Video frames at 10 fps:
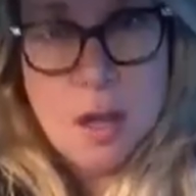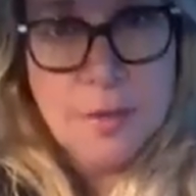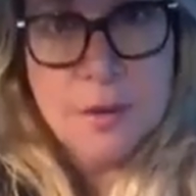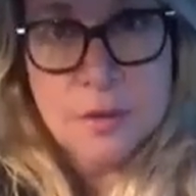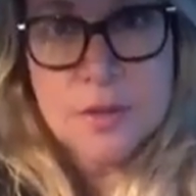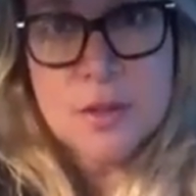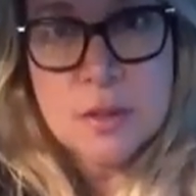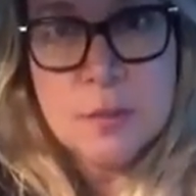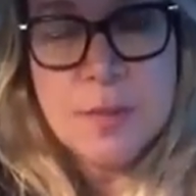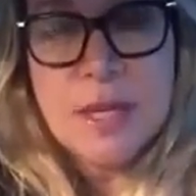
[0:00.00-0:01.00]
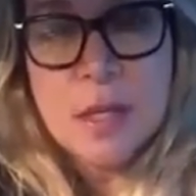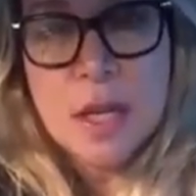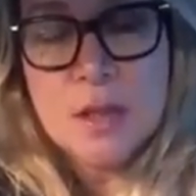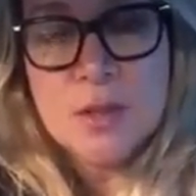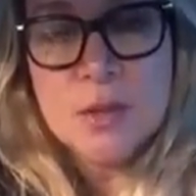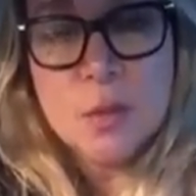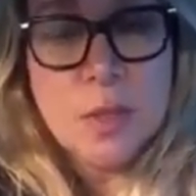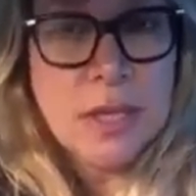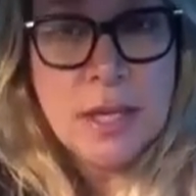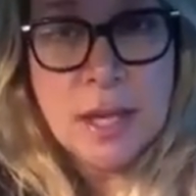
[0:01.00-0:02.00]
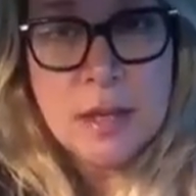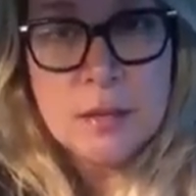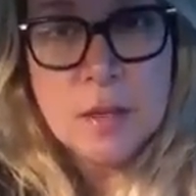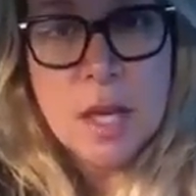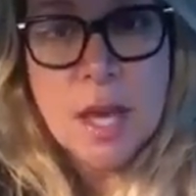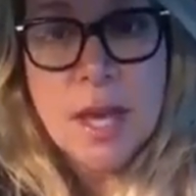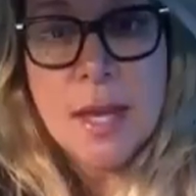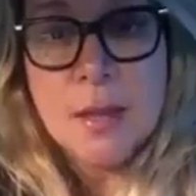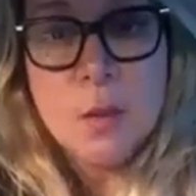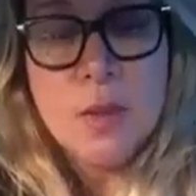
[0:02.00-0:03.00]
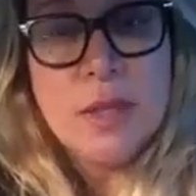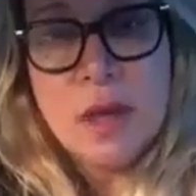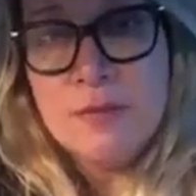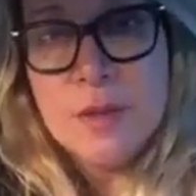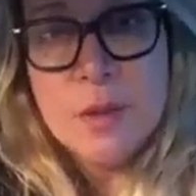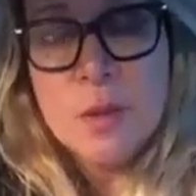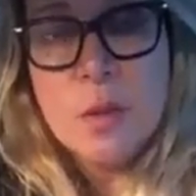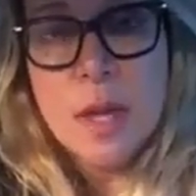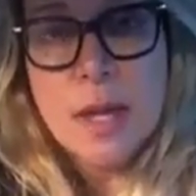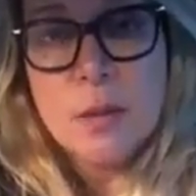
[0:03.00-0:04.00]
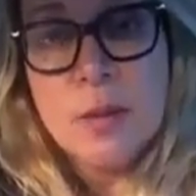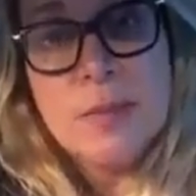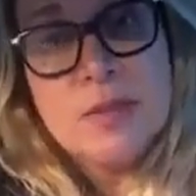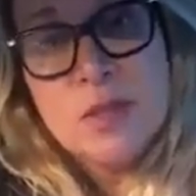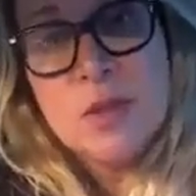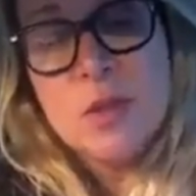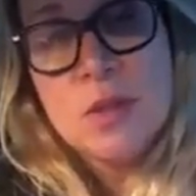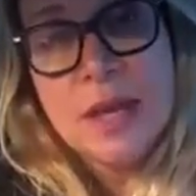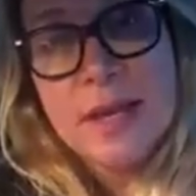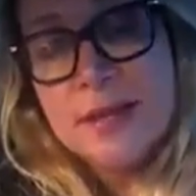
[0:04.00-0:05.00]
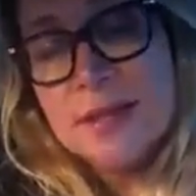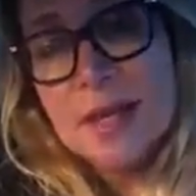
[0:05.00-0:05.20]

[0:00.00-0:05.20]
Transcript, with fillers: others because we need it and we love you and we miss you, like I